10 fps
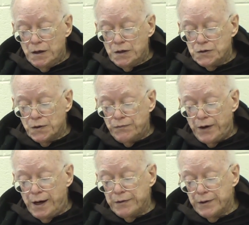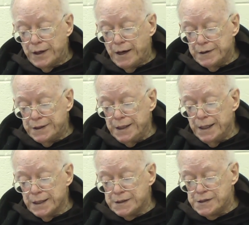So Father
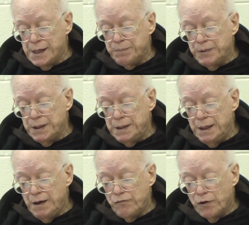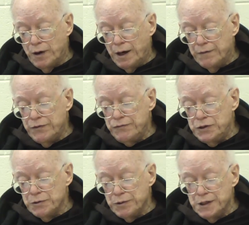Garcia accepted for love of
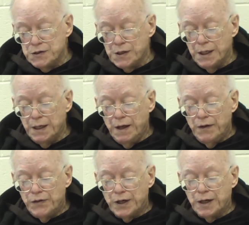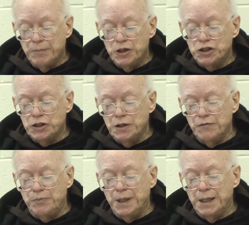Teresa, the commission
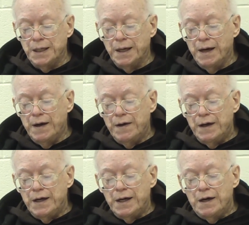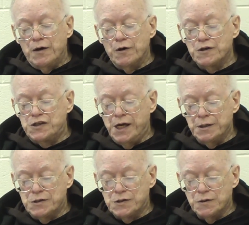of being her
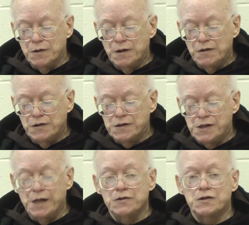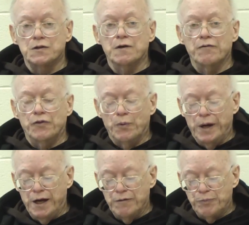censor, the censor of the
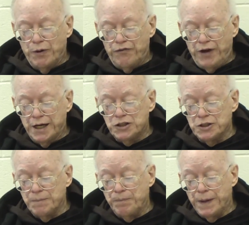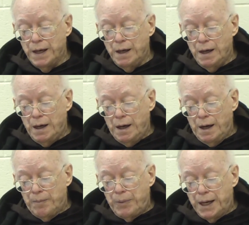way of perfection.
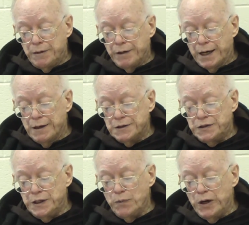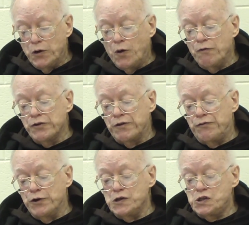Padre Garcia went over the
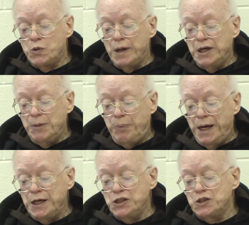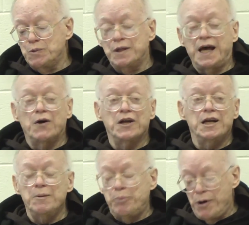first 20 pages without
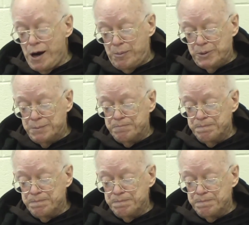any problem.